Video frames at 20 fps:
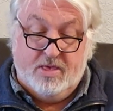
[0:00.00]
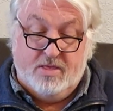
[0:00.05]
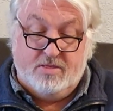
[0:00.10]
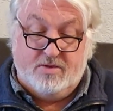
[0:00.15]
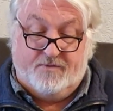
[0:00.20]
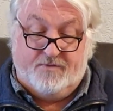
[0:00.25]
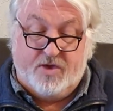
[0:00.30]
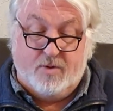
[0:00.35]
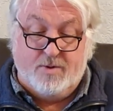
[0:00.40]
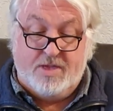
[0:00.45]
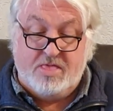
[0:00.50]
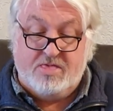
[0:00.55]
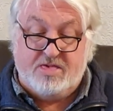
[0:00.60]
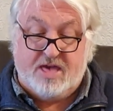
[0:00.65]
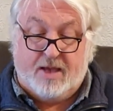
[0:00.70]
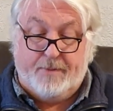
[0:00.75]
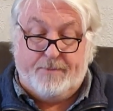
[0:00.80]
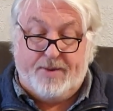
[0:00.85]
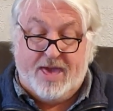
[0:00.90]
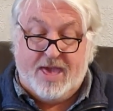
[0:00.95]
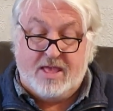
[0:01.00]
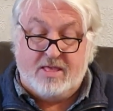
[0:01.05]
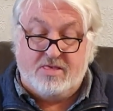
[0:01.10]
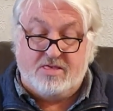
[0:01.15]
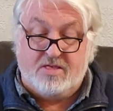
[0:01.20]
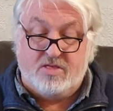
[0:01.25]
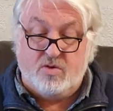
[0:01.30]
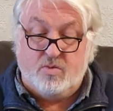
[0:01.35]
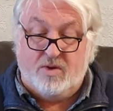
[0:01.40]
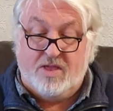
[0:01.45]
The few intact panes
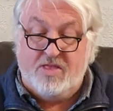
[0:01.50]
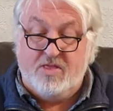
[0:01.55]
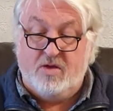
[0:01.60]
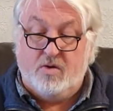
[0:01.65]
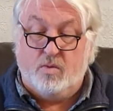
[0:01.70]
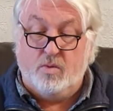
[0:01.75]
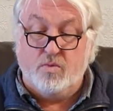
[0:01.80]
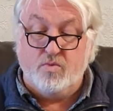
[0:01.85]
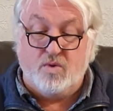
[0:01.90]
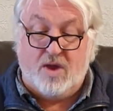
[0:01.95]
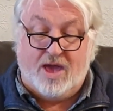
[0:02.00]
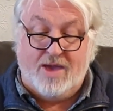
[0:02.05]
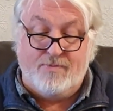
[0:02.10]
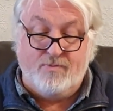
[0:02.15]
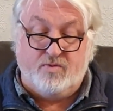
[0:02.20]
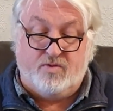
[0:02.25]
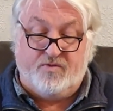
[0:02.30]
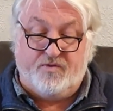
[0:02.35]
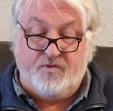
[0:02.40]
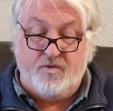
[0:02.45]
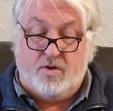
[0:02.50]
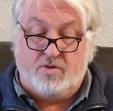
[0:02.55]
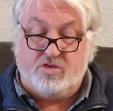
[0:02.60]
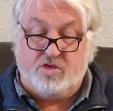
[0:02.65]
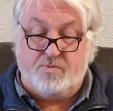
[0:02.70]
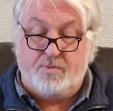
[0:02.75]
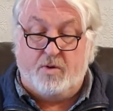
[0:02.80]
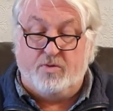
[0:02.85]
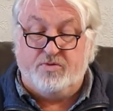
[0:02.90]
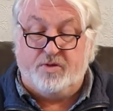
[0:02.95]
in the window were rimed with
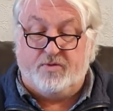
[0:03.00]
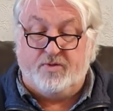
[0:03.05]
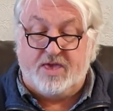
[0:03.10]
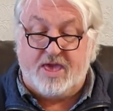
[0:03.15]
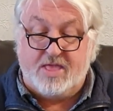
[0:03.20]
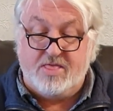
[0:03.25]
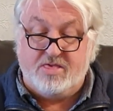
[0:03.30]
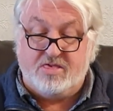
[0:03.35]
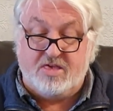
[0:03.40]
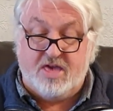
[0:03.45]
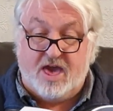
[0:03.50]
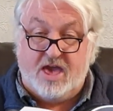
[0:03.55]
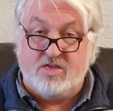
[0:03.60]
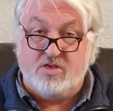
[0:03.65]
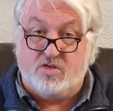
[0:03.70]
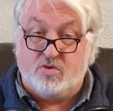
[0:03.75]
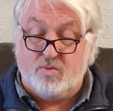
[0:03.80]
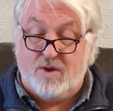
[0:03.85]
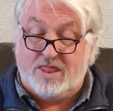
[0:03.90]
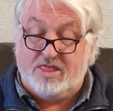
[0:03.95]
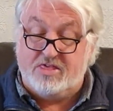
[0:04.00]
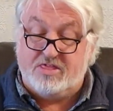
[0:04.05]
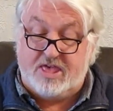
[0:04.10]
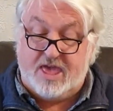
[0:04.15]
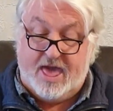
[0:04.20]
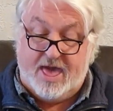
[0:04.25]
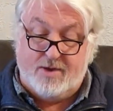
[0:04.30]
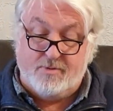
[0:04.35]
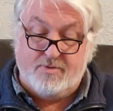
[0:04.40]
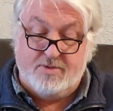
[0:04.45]
frost both on the inside as well as
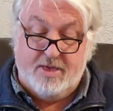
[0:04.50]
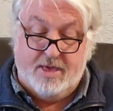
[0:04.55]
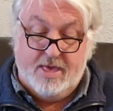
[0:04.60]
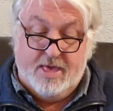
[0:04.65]
the out.